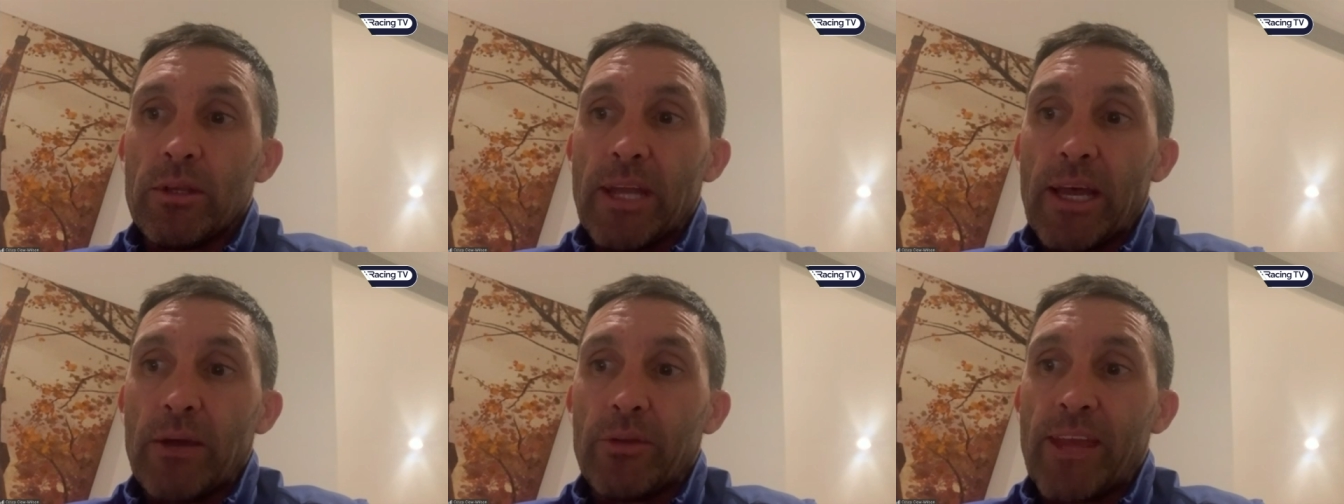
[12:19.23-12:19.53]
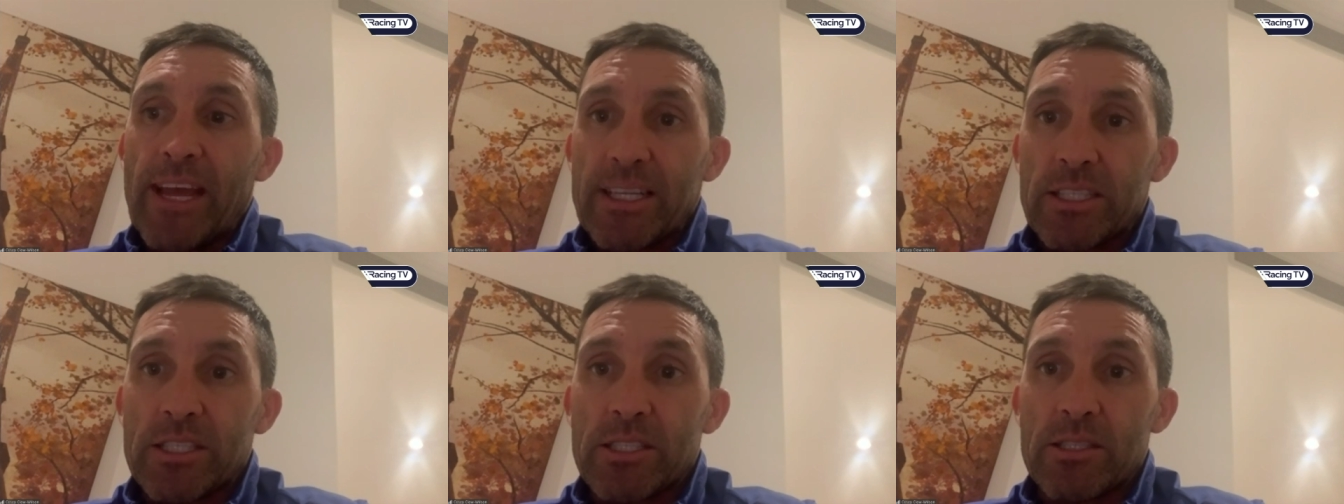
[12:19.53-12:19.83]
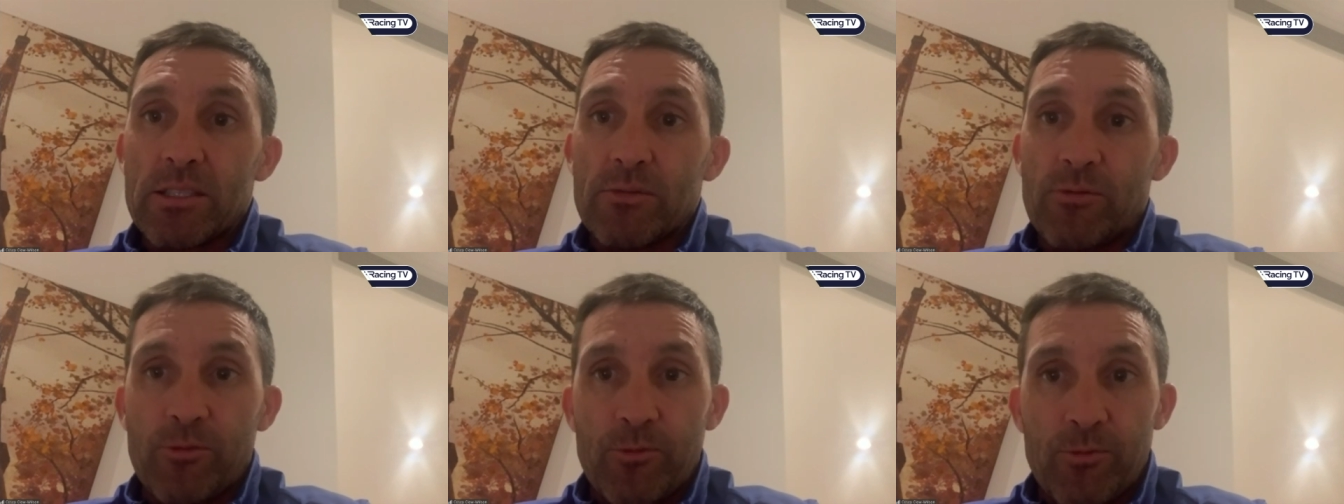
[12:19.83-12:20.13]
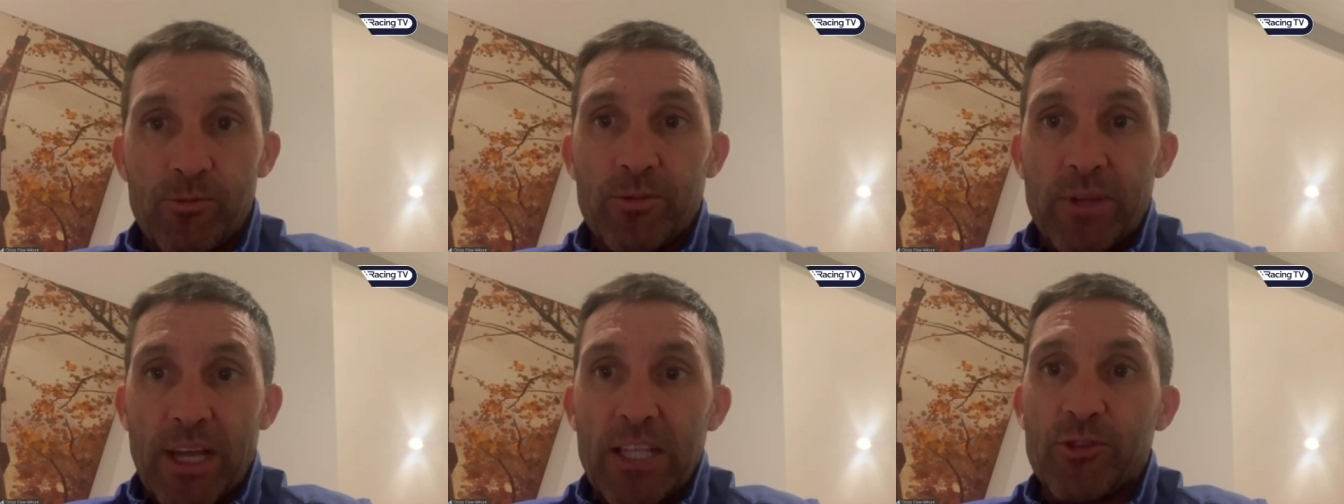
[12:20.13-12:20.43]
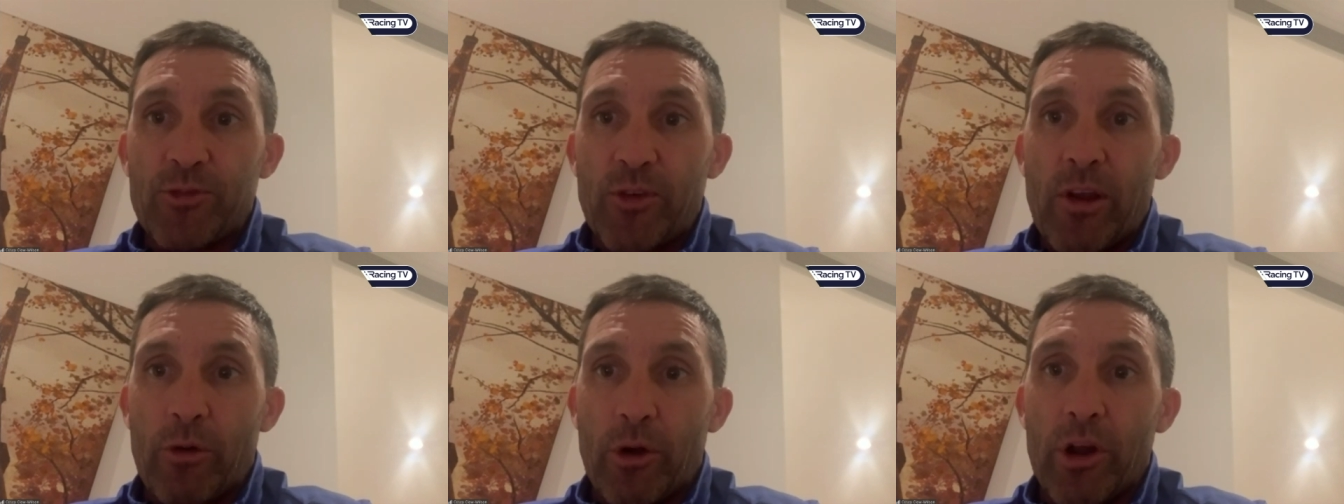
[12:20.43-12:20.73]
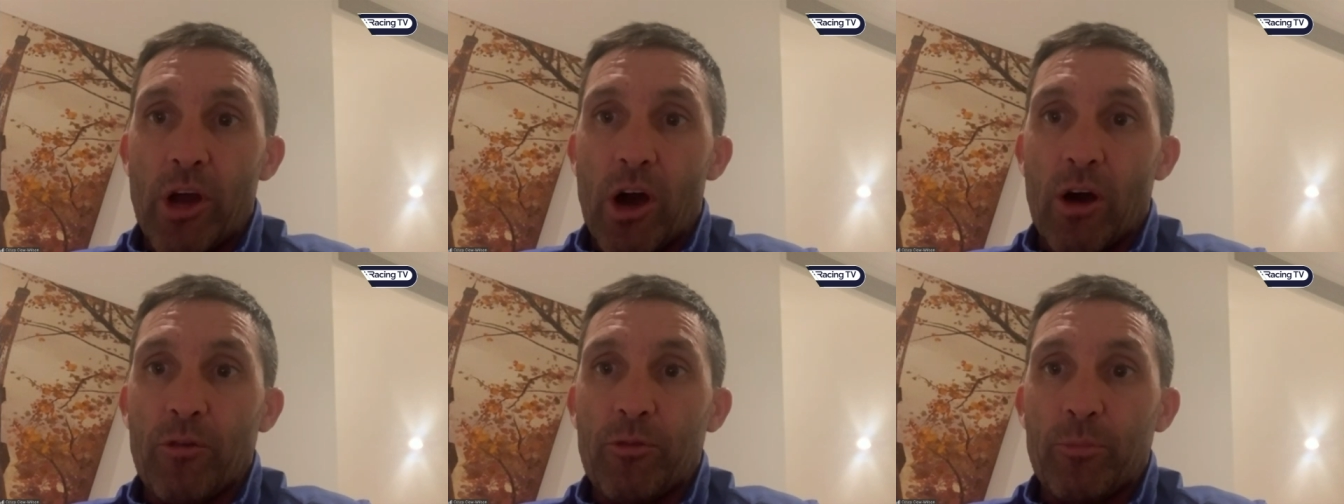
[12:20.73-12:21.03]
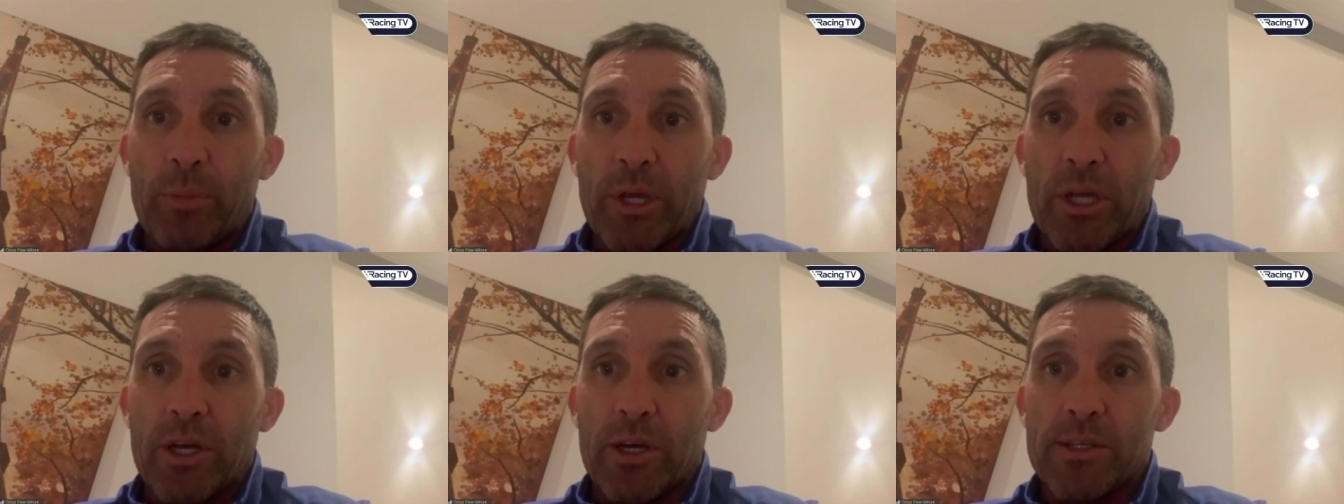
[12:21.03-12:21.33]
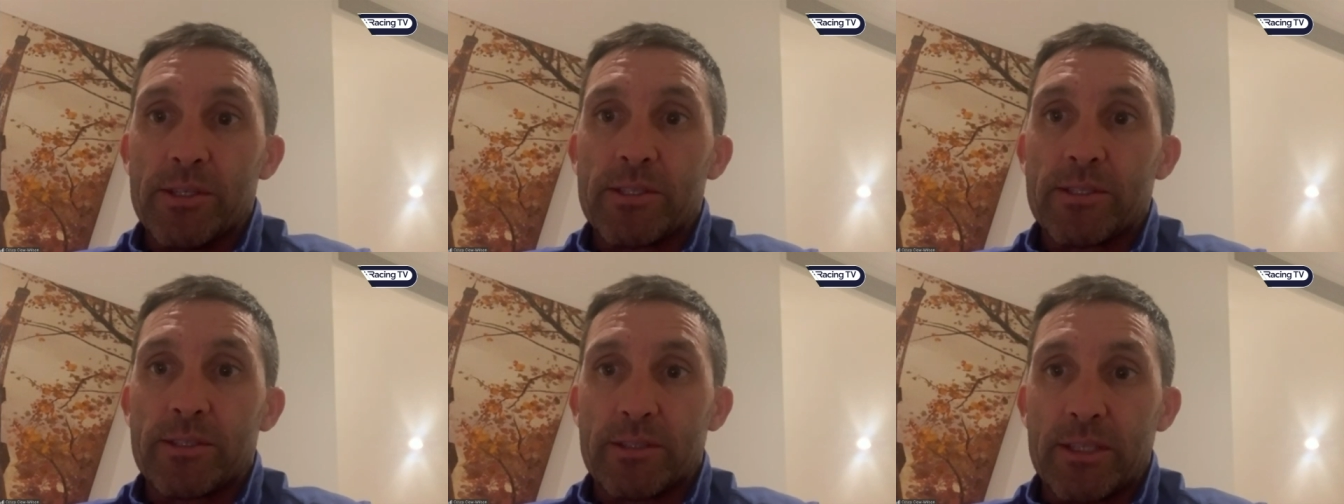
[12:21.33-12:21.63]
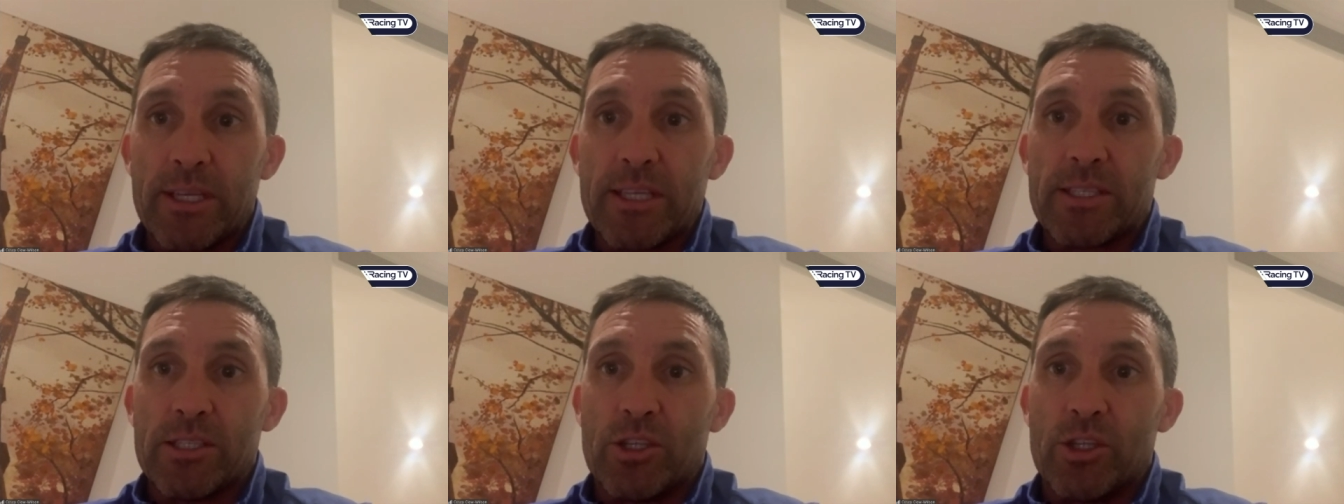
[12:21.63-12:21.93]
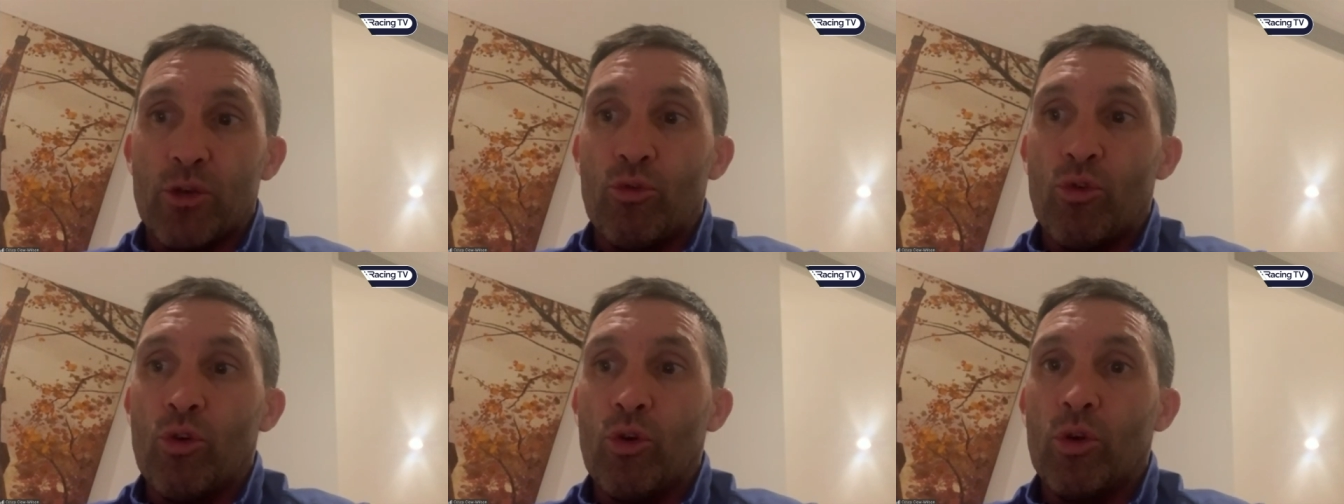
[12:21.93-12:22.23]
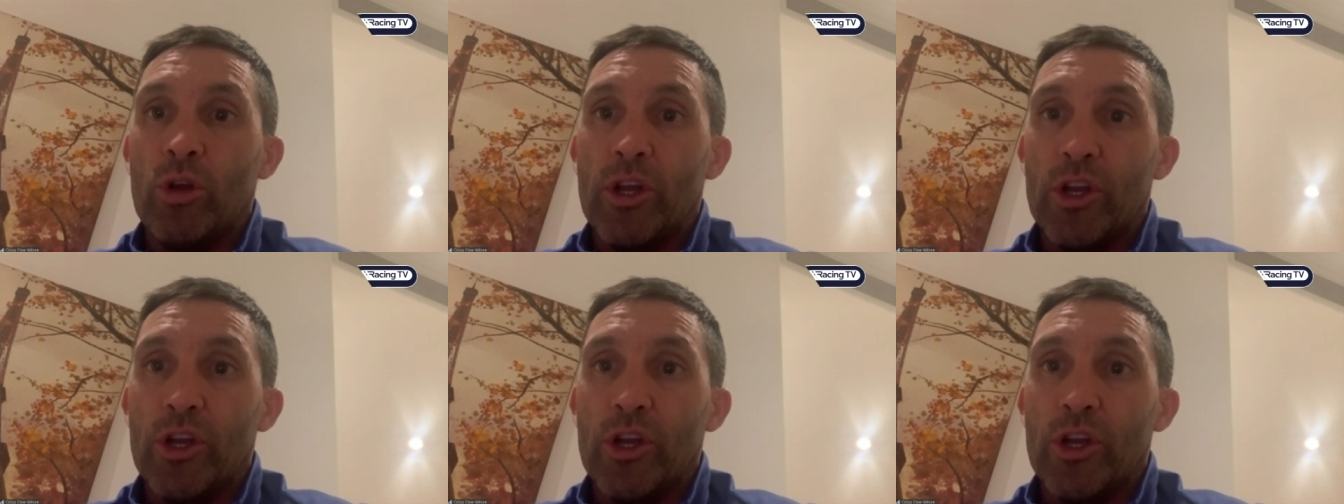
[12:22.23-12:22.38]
Now that's that's fair enough because this is the rule.